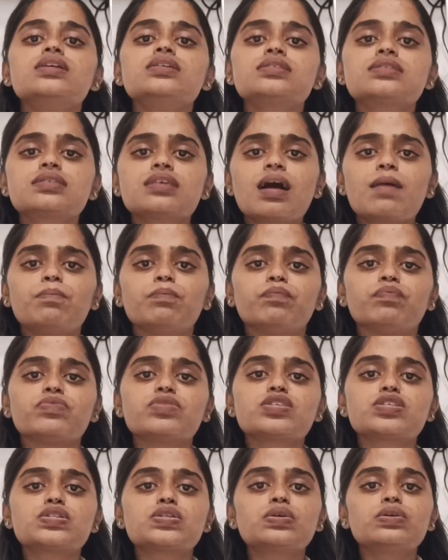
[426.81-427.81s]

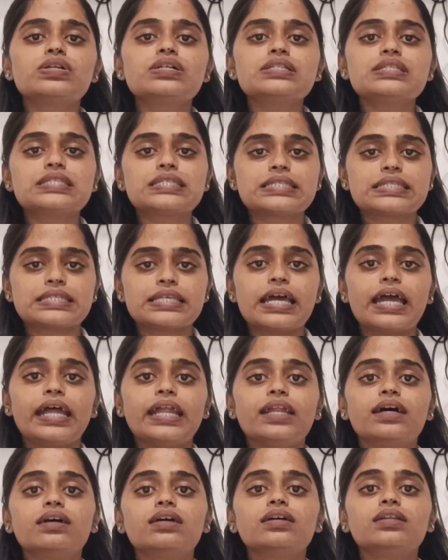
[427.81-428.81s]
Some students
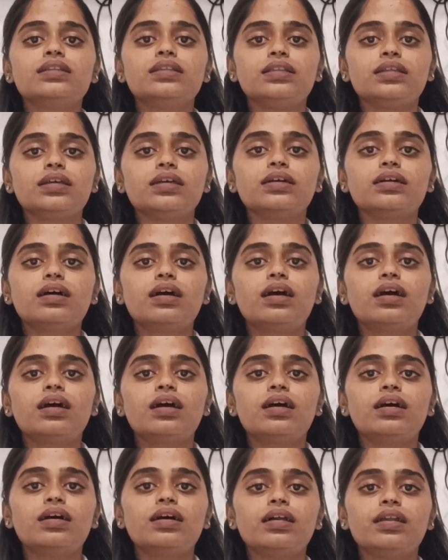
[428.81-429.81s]
said the
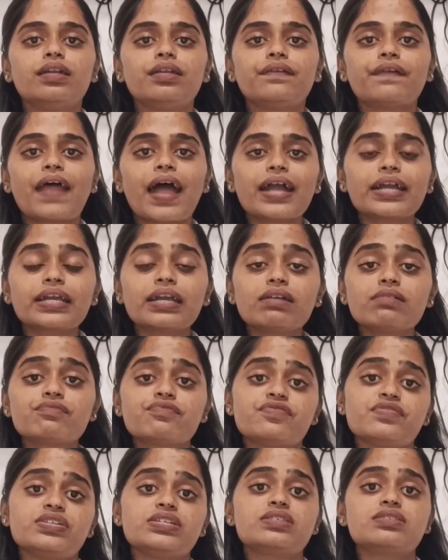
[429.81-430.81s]
tracking
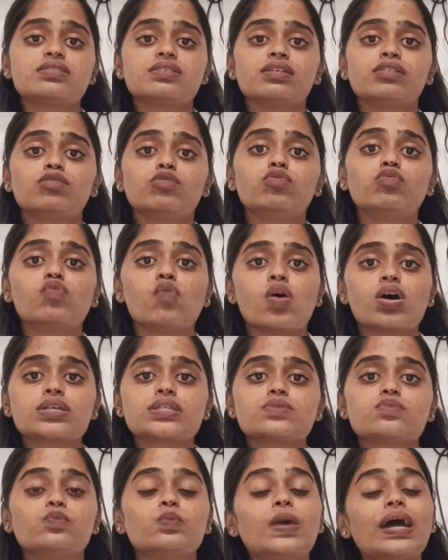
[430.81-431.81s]
feature
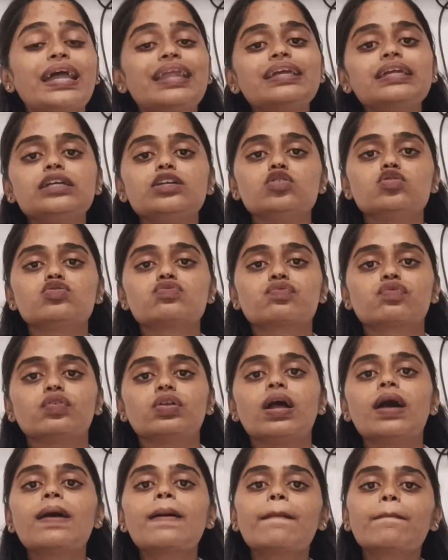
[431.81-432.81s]
was very
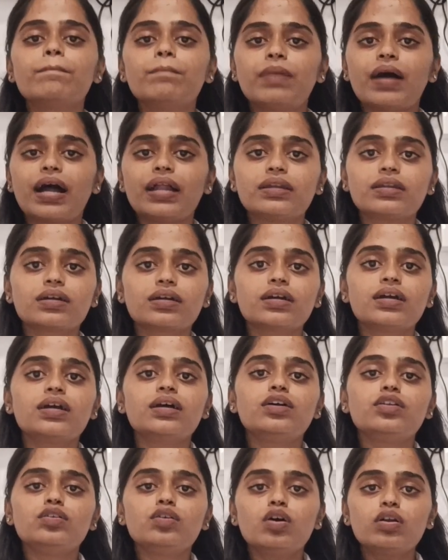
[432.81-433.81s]
useful,
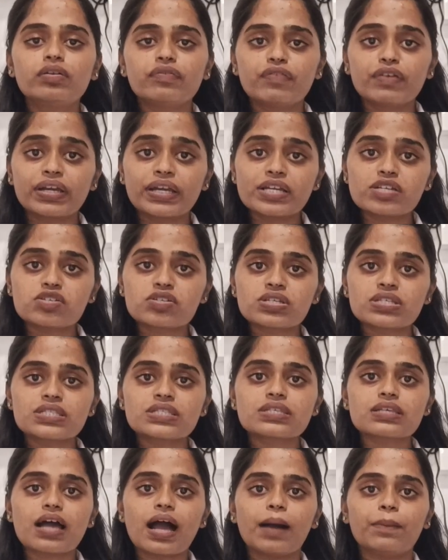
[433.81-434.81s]
but
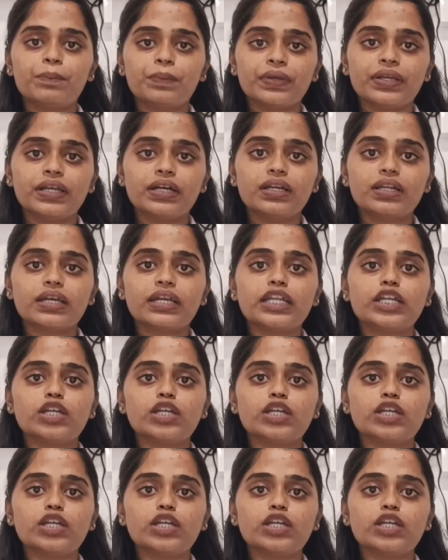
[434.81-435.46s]
notifications appeared